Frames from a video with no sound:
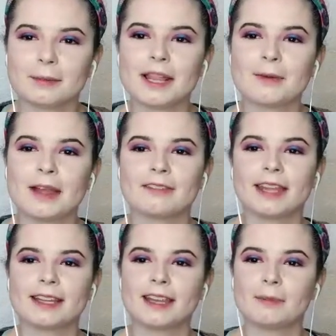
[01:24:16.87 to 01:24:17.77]
glad we have
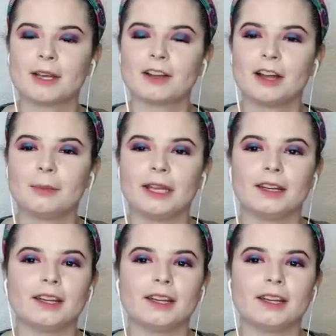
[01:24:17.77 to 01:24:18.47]
that game in common.